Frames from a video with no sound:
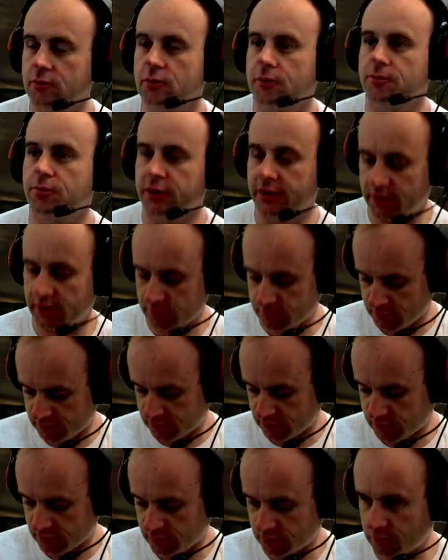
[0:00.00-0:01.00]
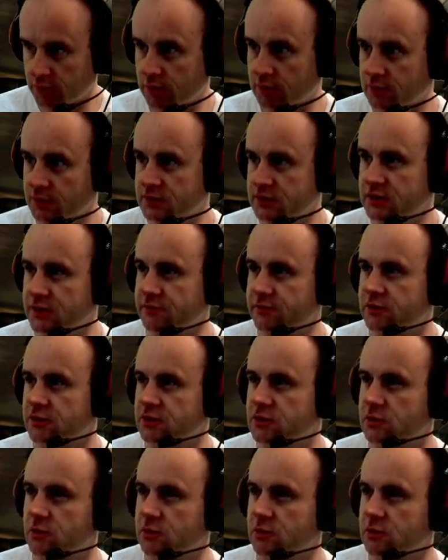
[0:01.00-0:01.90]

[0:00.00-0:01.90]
playing with artwork, let's see if this one